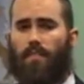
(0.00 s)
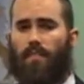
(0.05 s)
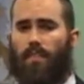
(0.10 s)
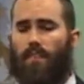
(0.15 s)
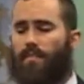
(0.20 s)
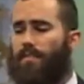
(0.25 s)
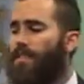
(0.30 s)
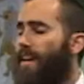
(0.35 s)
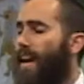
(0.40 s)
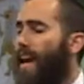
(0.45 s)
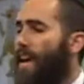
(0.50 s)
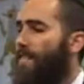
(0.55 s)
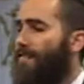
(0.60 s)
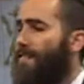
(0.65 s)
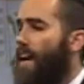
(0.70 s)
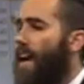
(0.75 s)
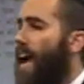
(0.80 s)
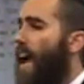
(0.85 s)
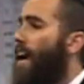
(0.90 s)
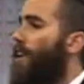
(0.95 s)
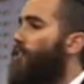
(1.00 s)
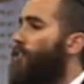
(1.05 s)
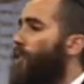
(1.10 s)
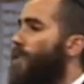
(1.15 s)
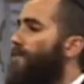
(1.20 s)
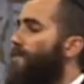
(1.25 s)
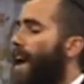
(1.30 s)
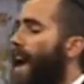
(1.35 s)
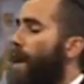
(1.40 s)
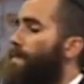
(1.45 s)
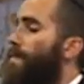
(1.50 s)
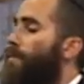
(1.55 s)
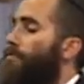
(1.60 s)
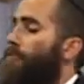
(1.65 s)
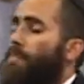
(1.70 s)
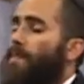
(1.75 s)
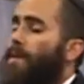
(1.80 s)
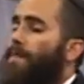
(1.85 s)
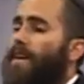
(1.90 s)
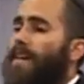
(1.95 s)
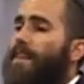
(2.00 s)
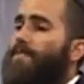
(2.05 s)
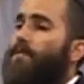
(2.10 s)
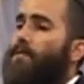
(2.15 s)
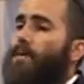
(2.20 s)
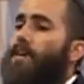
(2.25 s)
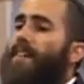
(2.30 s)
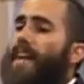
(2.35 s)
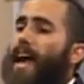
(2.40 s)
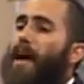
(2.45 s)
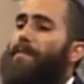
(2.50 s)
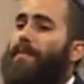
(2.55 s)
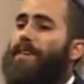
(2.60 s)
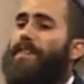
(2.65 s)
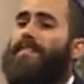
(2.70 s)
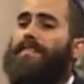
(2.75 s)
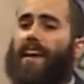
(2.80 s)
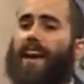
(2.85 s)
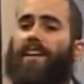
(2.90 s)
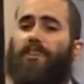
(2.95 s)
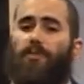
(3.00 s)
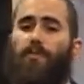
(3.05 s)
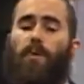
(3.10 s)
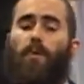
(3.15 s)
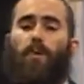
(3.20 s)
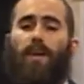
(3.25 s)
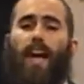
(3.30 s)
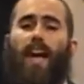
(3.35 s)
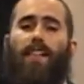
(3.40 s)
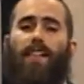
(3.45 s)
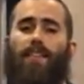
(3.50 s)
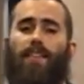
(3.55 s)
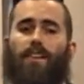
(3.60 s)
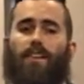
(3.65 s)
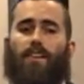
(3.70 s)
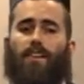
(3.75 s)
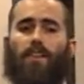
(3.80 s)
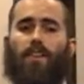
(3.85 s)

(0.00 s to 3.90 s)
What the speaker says: it have to actually have happened, or maybe never will happen in tangible reality.